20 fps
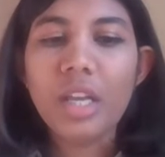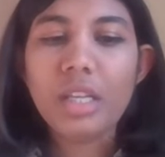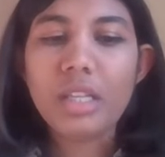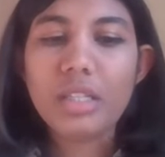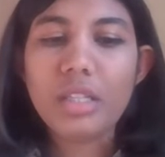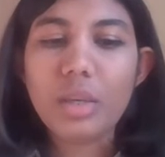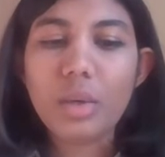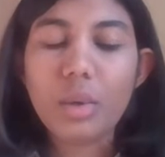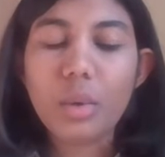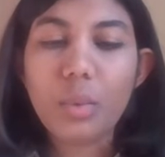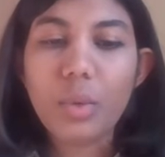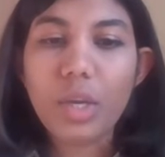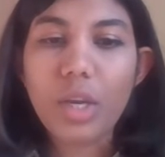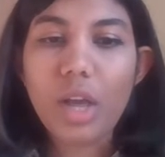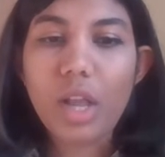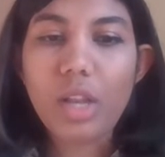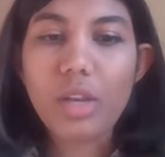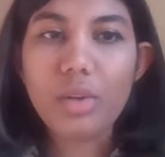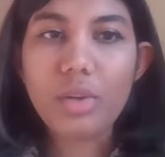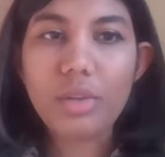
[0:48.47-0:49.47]
So we
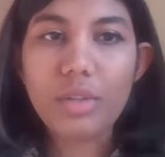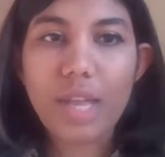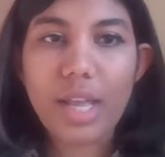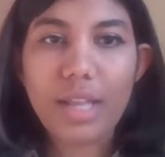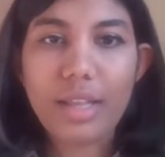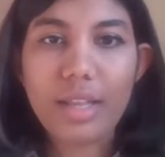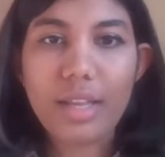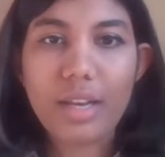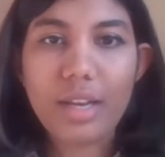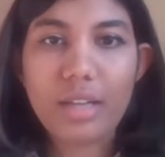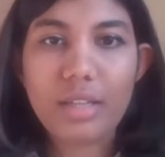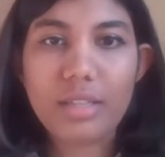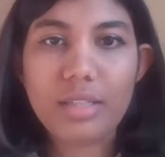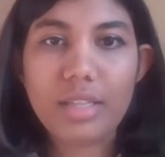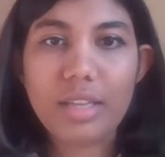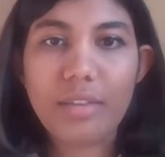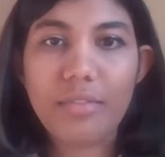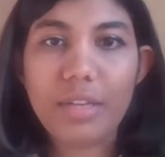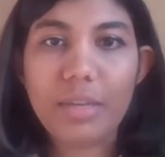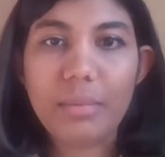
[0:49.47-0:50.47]
all know that there are
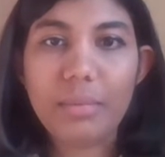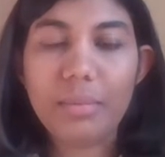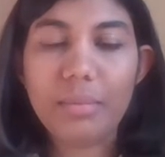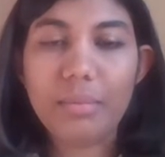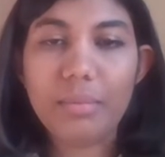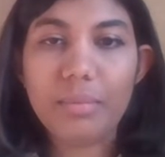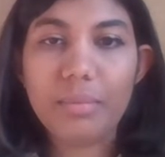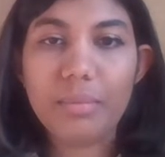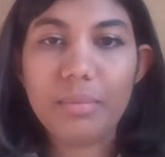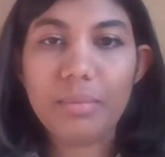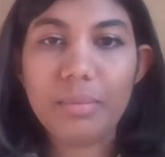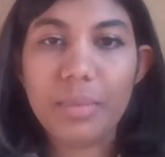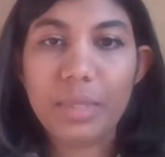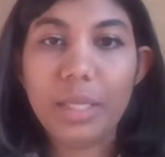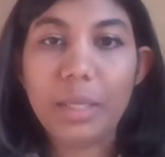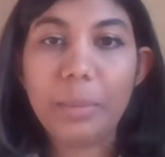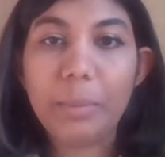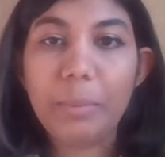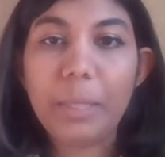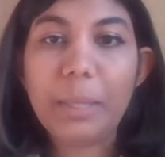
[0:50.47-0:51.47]
7
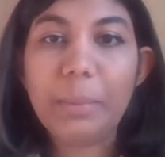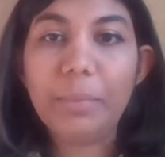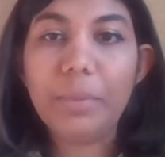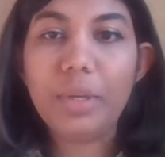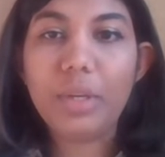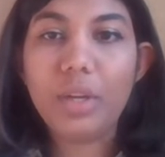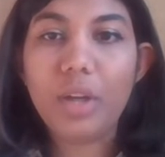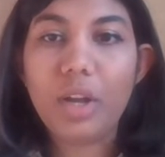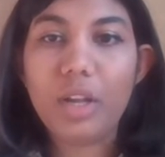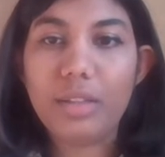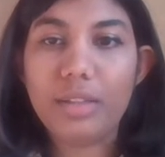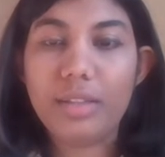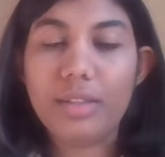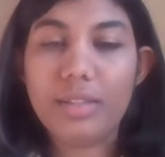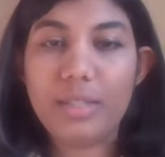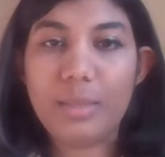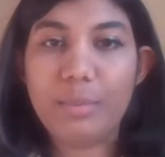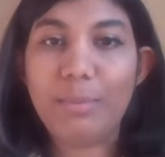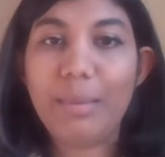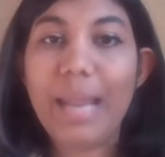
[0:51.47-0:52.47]
billion people on
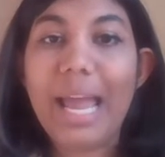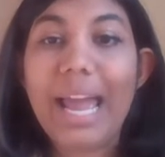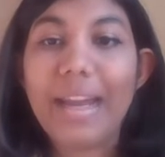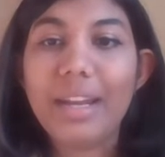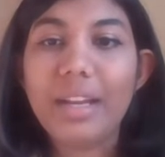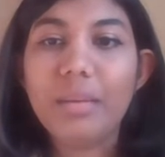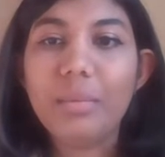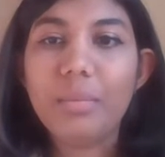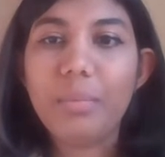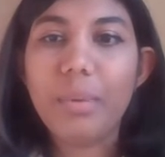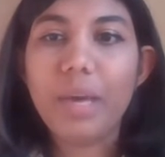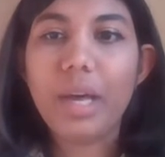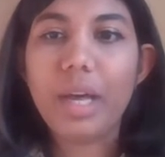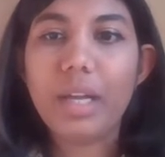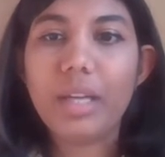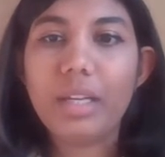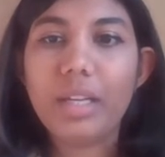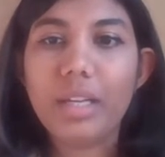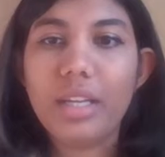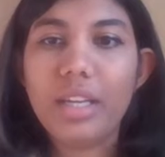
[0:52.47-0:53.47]
this planet,
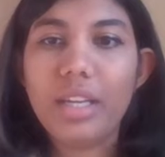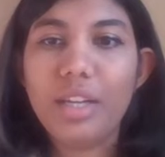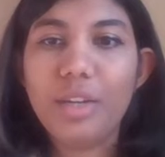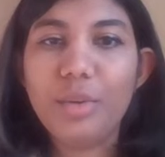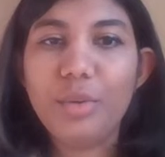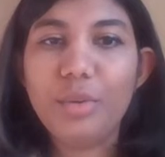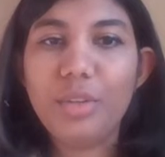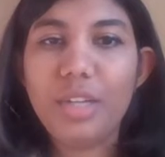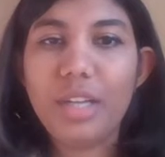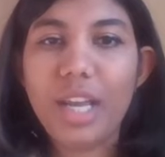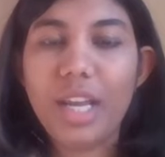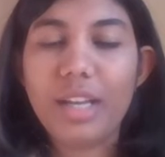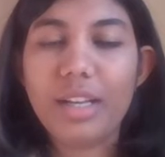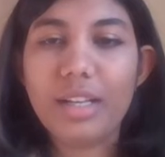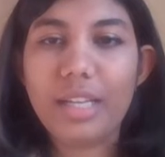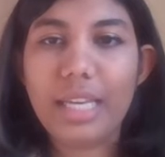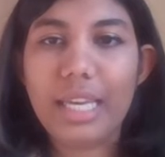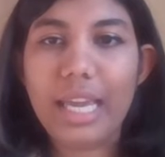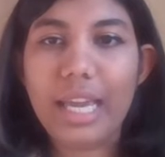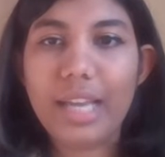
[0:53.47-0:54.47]
but can you take
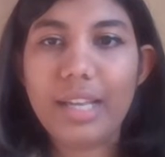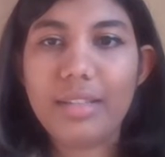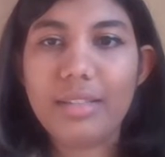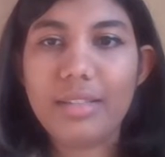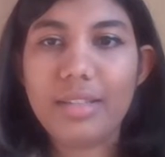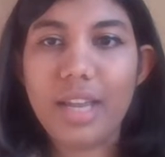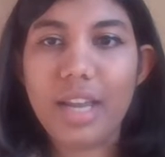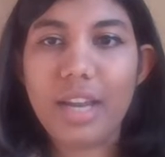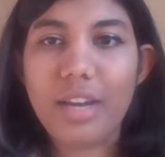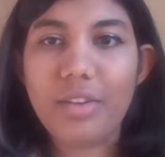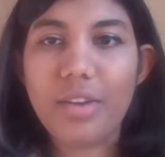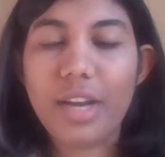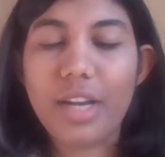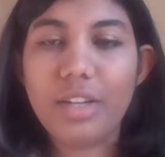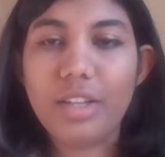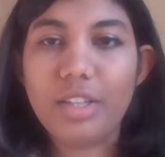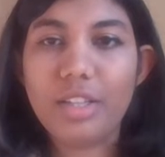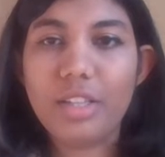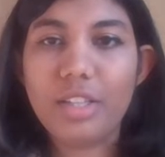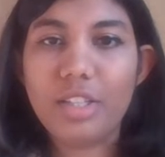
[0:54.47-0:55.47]
a guess and
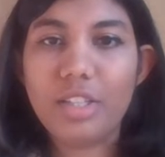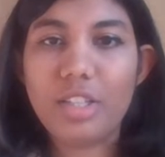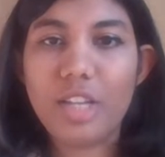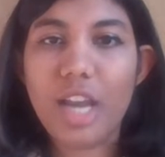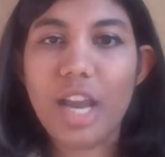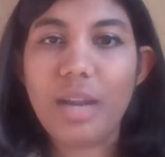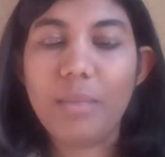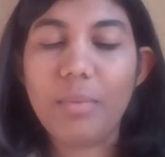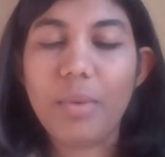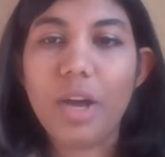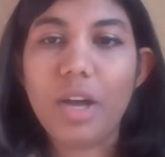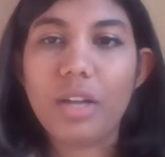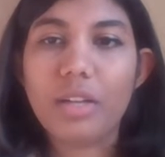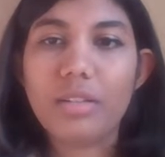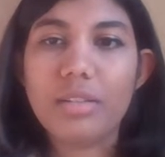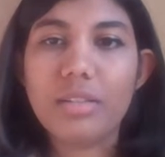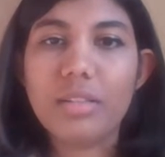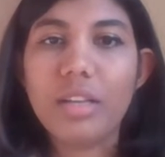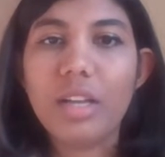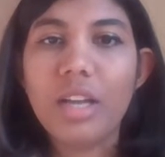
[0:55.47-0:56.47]
write on the chat
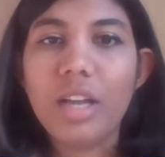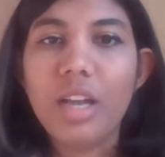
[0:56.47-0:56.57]
box